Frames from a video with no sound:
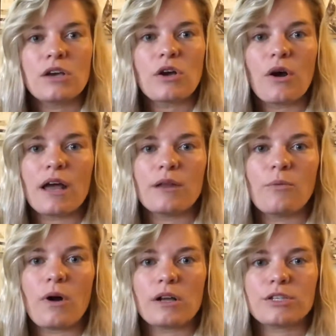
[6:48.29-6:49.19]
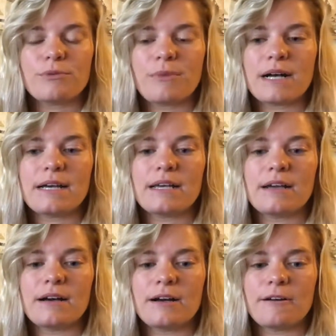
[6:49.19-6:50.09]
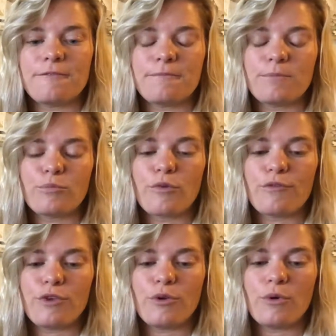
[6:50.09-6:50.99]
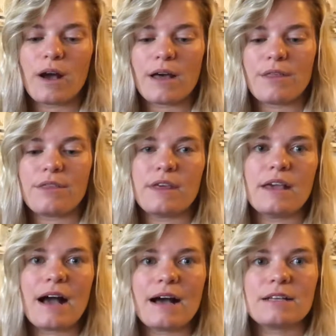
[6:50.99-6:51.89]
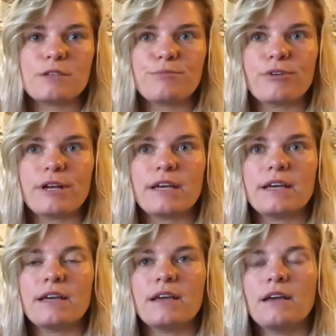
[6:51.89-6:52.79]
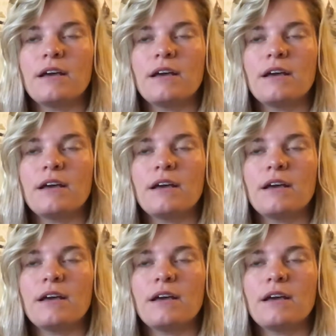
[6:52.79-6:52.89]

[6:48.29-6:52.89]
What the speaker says: go ahead and watch my review on the Osprey,